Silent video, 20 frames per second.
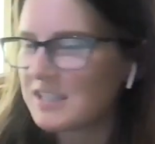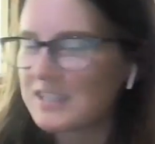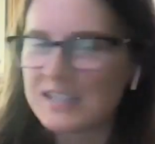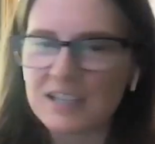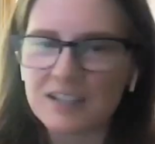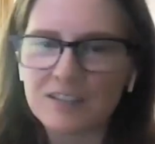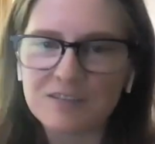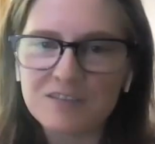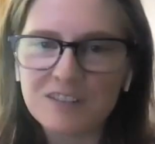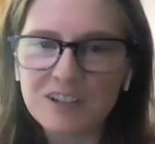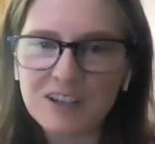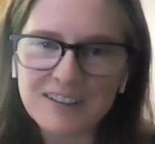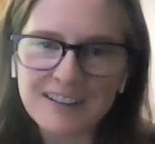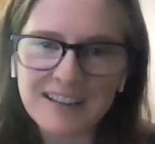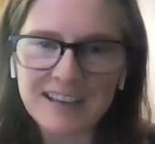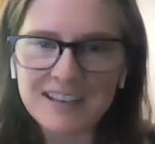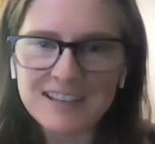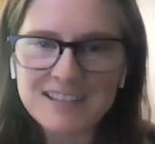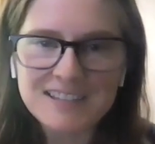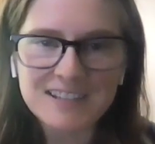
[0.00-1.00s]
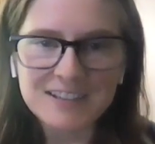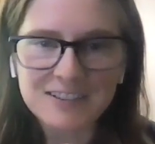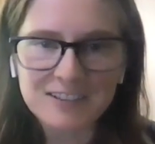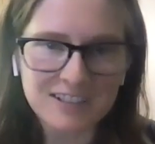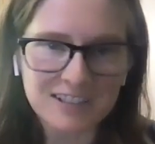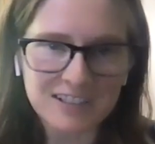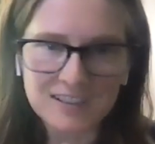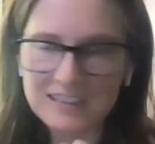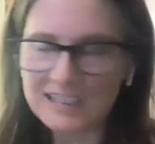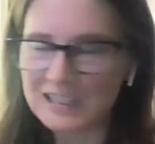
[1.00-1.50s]
It's getting very like
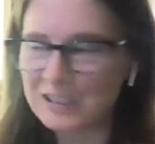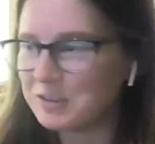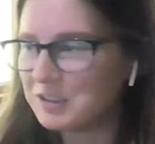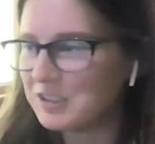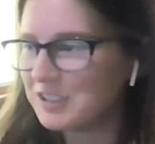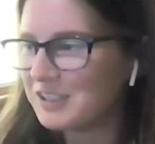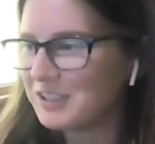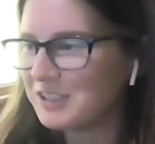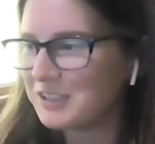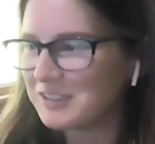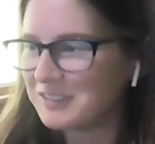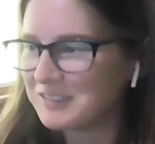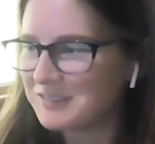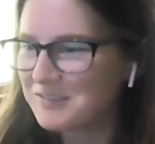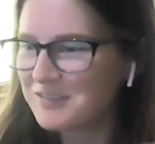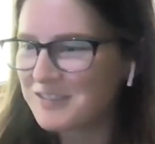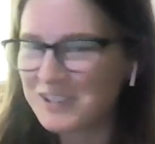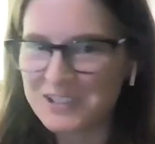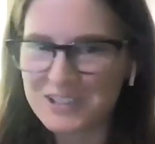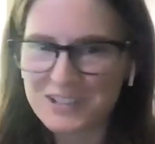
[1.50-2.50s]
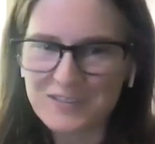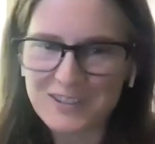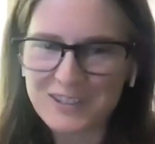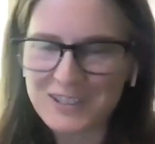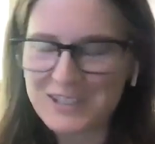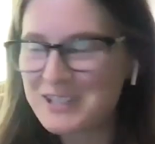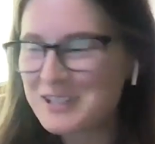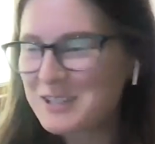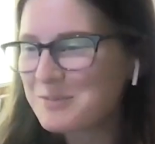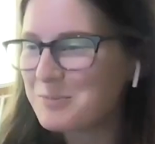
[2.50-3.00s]
silky down here and feels
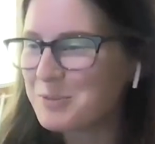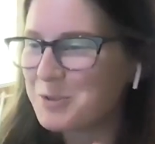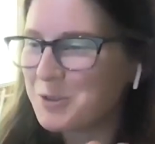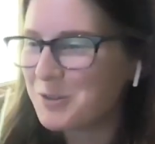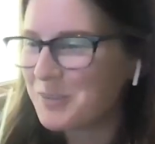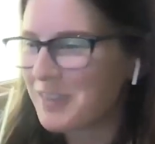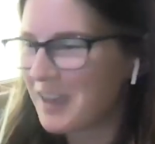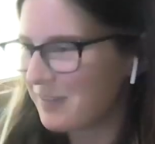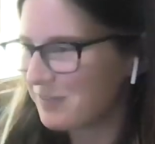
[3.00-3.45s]
very smooth.